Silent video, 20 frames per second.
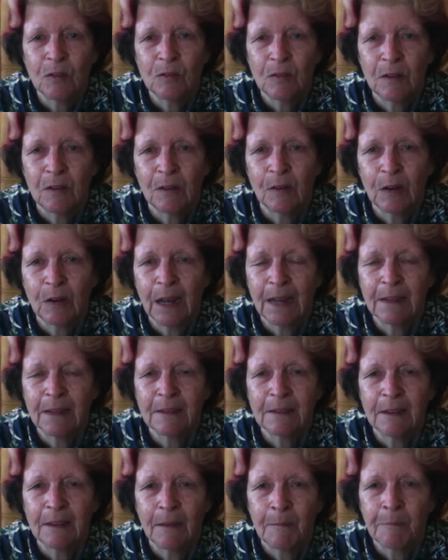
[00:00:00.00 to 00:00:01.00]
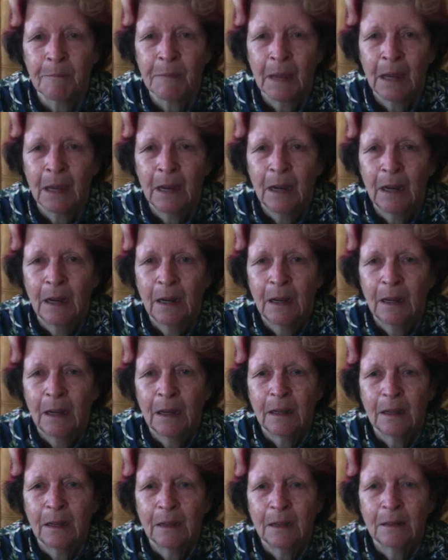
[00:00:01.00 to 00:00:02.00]
create some
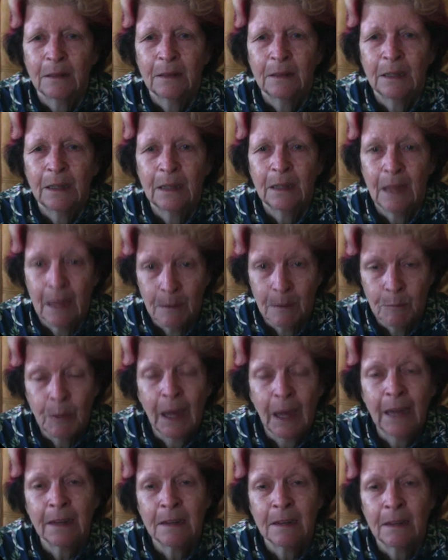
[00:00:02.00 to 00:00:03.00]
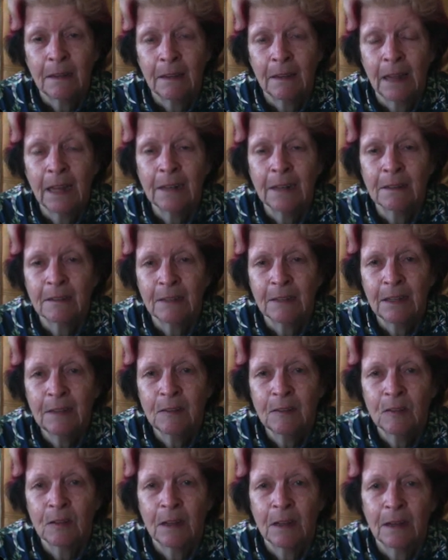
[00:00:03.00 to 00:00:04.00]
impact in that
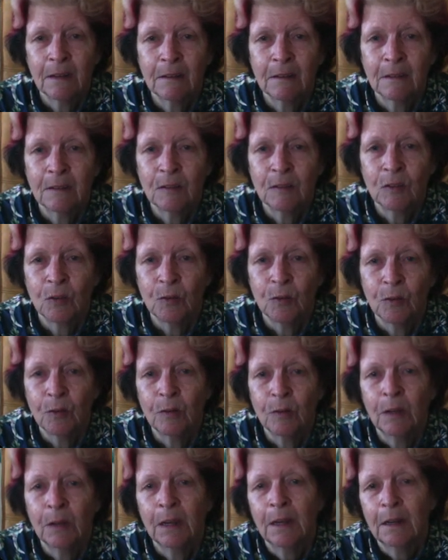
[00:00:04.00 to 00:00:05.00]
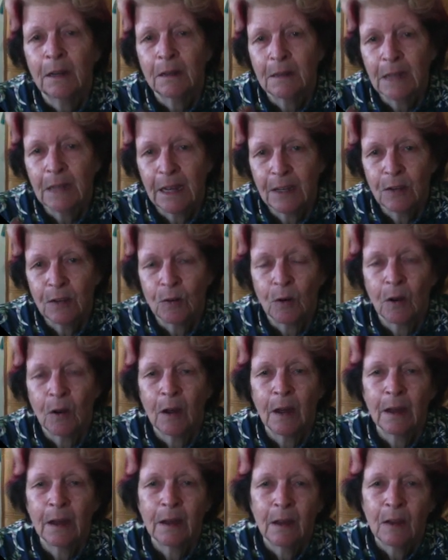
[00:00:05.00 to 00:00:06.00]
sense and to take your
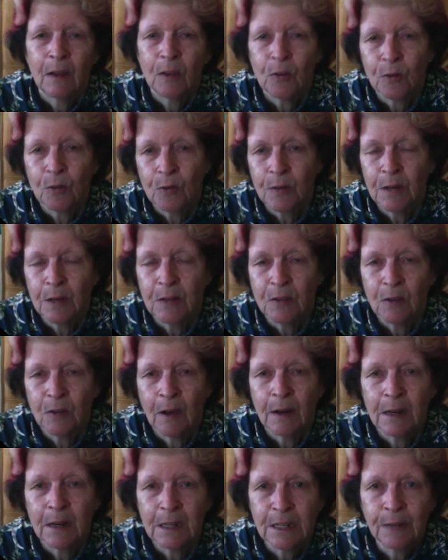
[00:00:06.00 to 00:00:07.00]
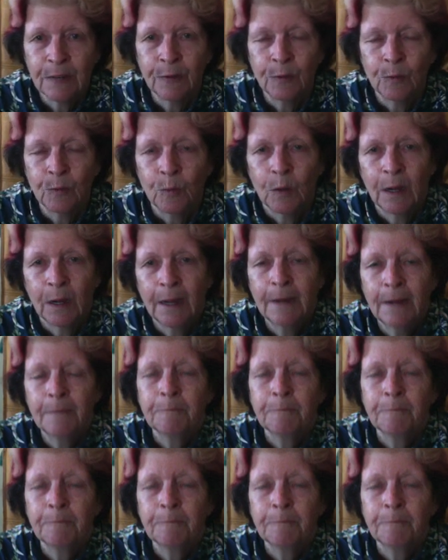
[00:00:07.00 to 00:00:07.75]
eye through the design a different way.